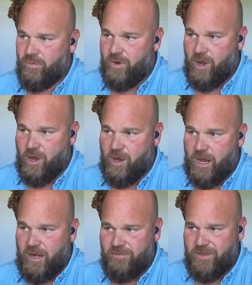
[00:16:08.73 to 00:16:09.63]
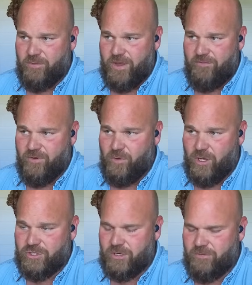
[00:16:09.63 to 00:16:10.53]
wrong. I don't think we ever
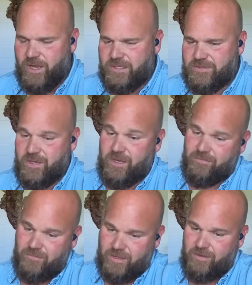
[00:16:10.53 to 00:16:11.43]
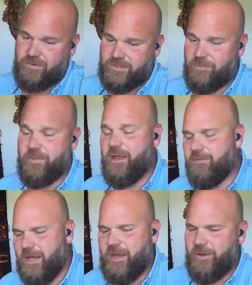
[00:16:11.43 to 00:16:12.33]
wash our rice in Louisiana. But
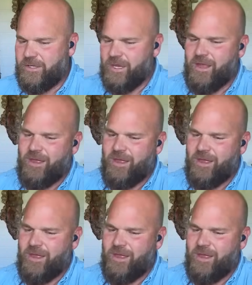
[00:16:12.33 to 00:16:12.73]
anyways.